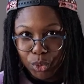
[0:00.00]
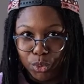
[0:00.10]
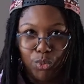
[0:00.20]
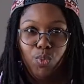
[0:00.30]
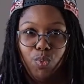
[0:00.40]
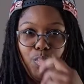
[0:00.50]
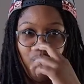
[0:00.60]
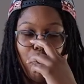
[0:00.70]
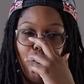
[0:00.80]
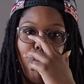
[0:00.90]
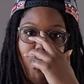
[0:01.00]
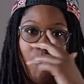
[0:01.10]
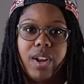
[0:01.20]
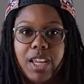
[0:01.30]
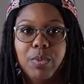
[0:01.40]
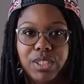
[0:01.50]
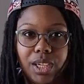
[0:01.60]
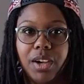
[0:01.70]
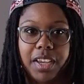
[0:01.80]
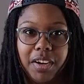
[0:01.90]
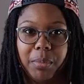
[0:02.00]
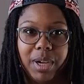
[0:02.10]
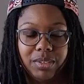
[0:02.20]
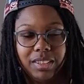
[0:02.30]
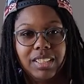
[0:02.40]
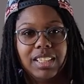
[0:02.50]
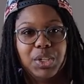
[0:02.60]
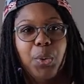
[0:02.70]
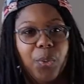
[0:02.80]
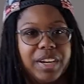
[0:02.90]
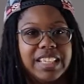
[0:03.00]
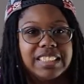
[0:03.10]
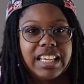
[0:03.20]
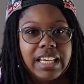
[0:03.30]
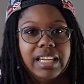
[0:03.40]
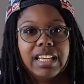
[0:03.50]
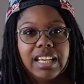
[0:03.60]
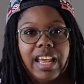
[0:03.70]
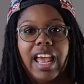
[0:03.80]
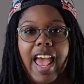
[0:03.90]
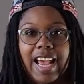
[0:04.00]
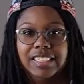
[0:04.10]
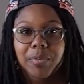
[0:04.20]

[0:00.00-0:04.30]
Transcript: knew what he was talking about when he said, as a